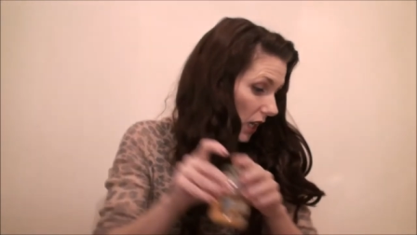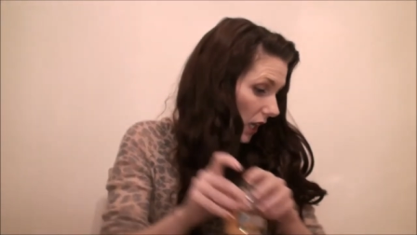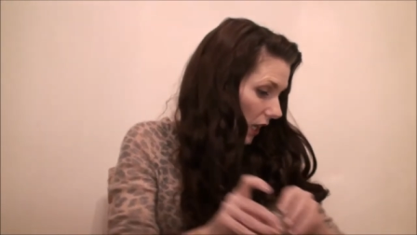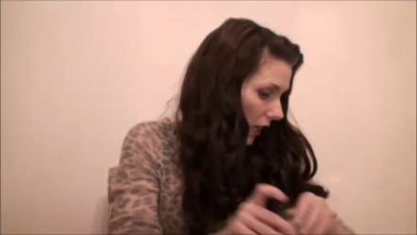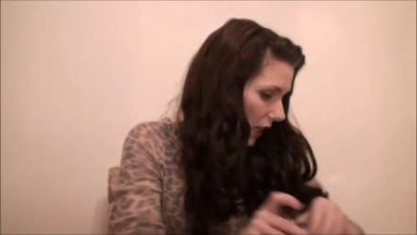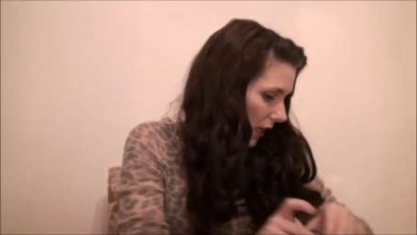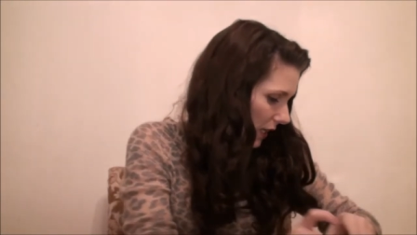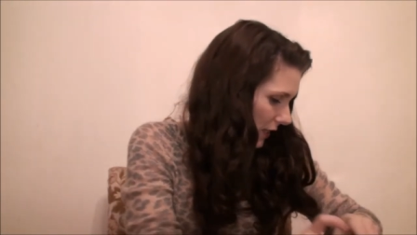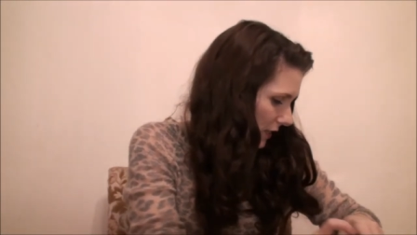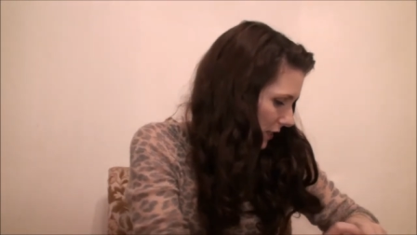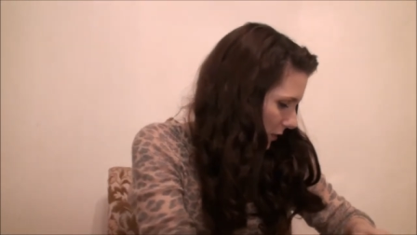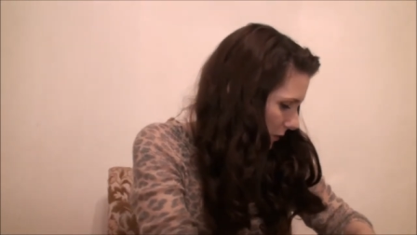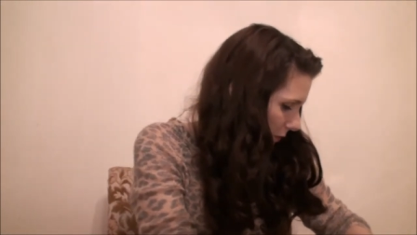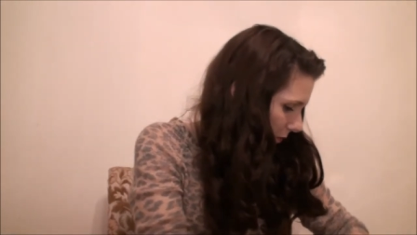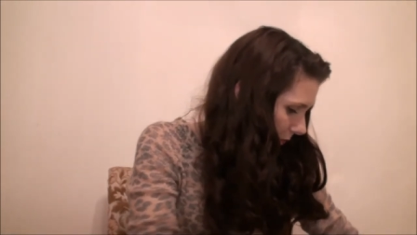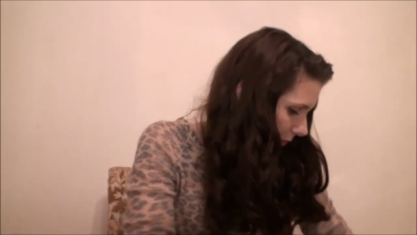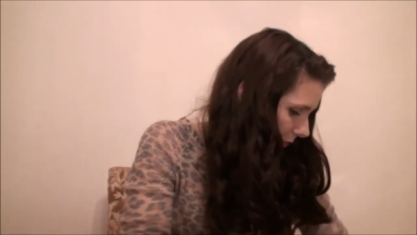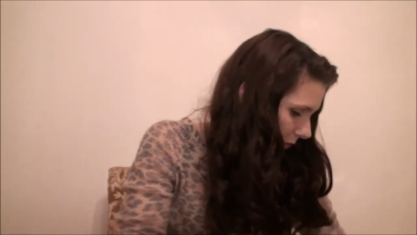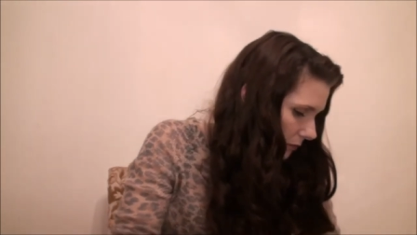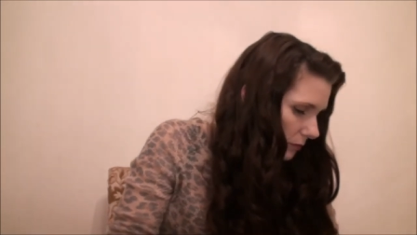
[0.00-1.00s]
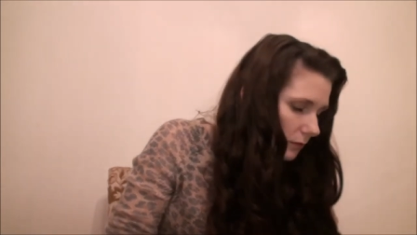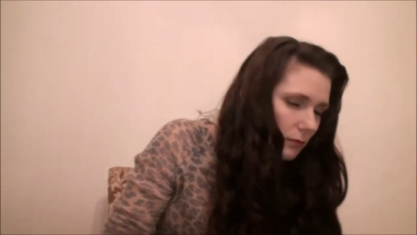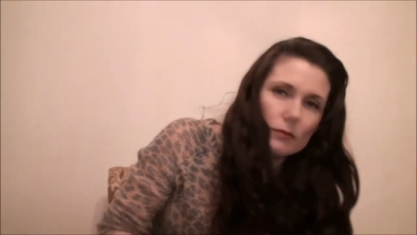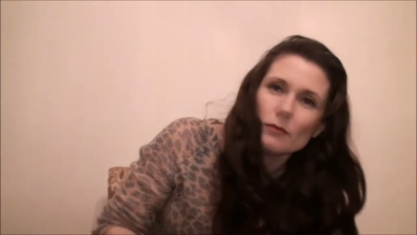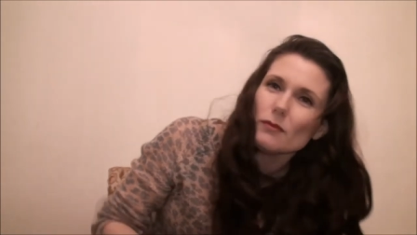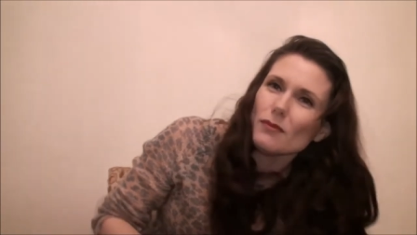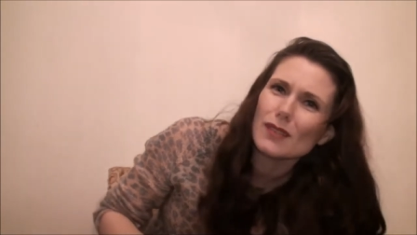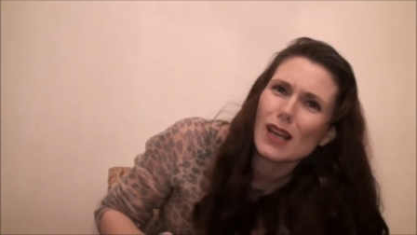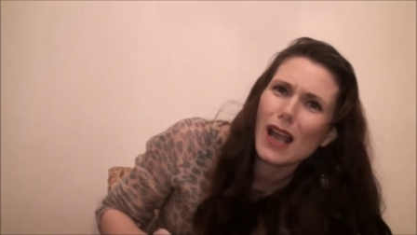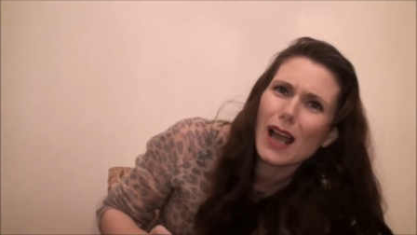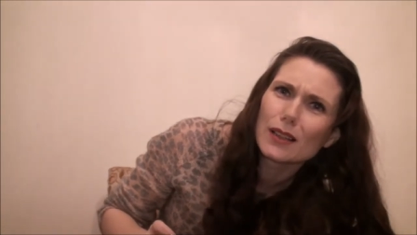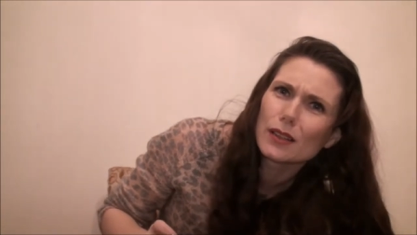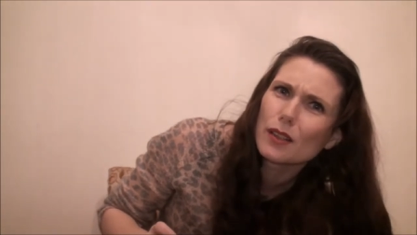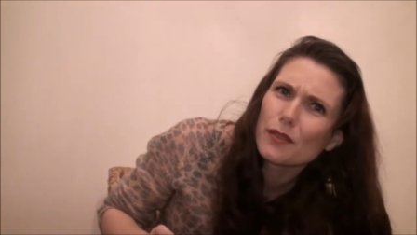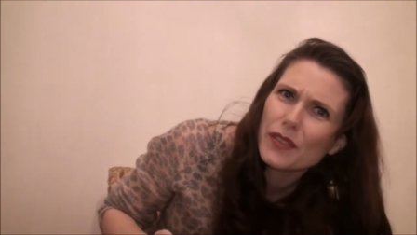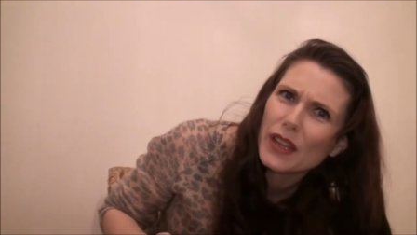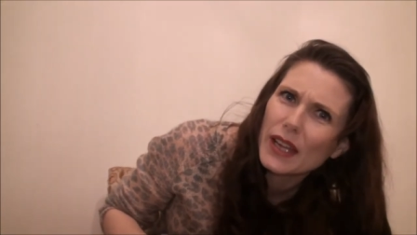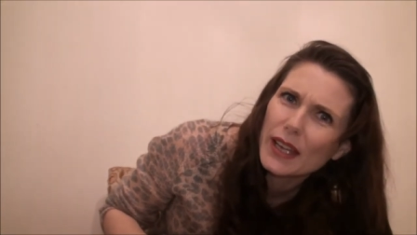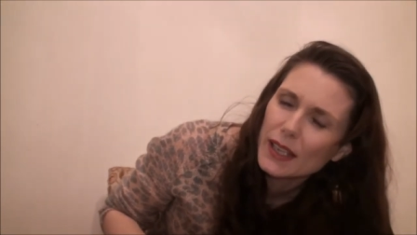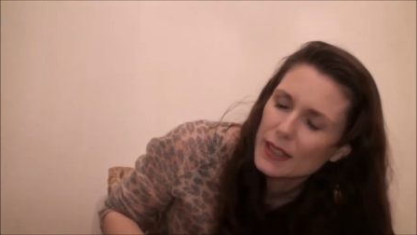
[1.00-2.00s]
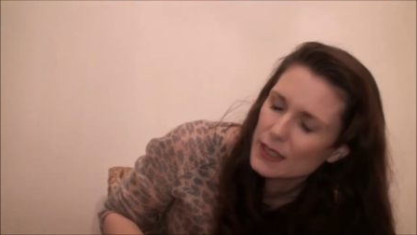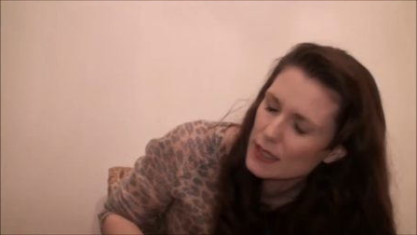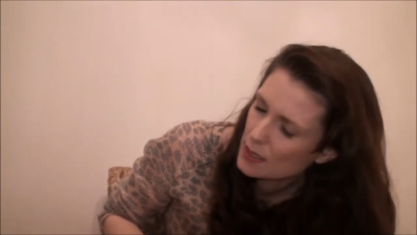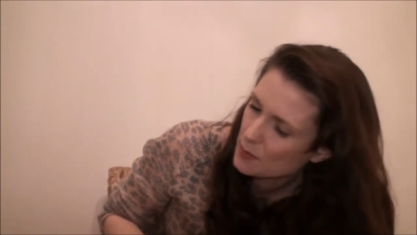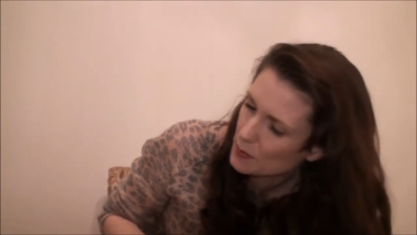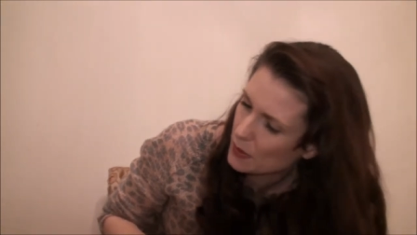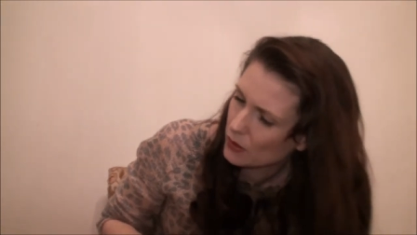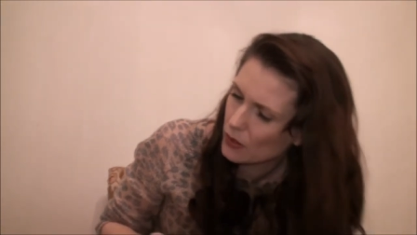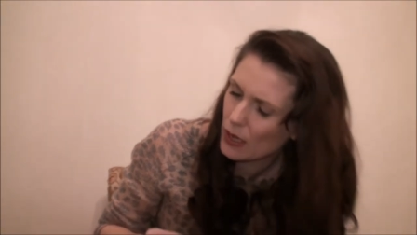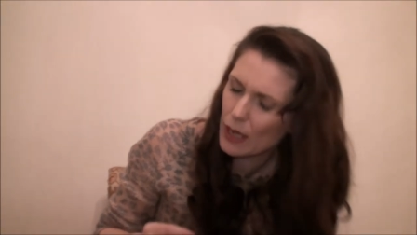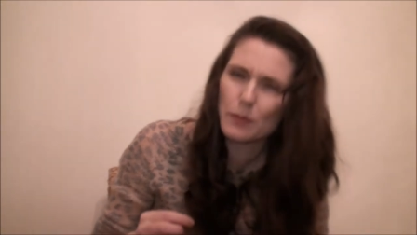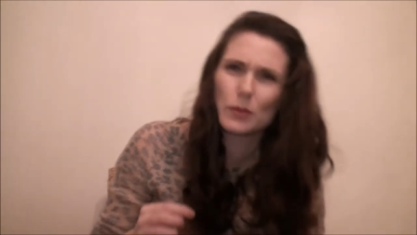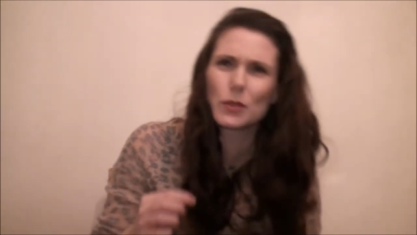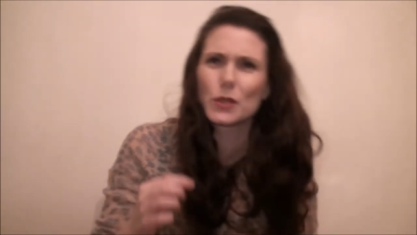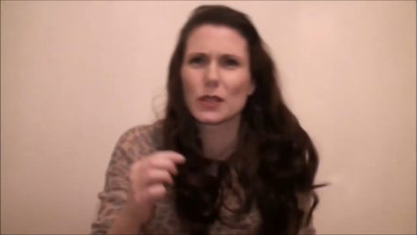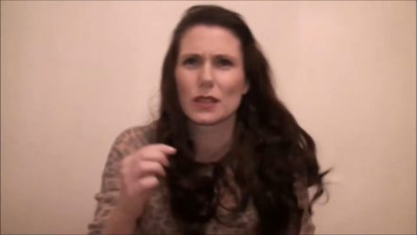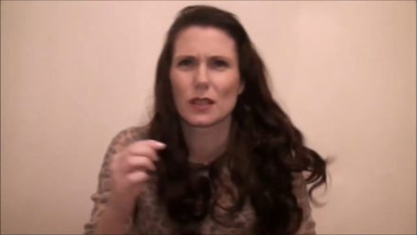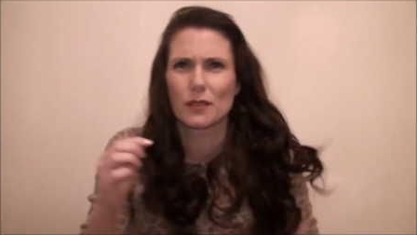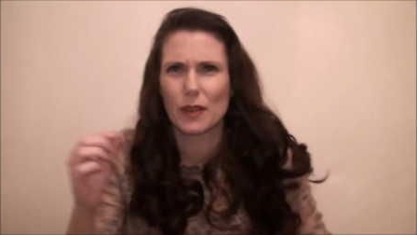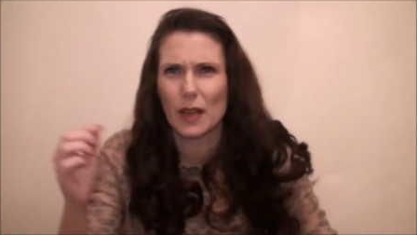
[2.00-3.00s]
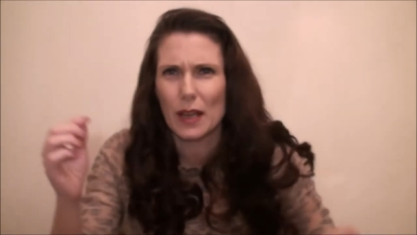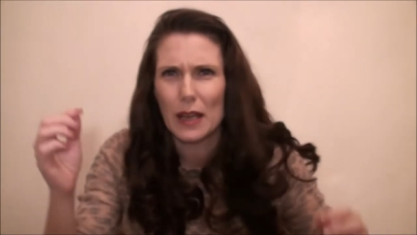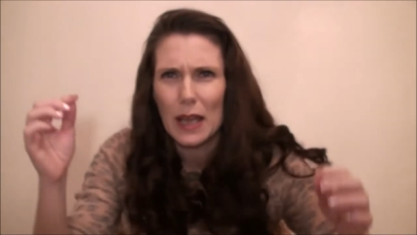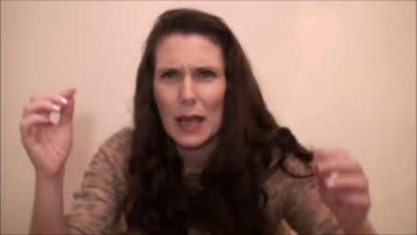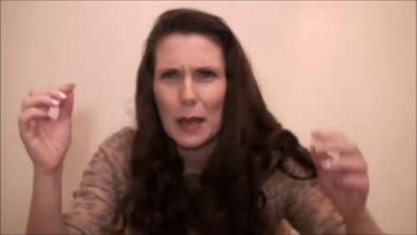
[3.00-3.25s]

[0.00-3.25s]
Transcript: colada. I love that kind of smell, absolutely love it.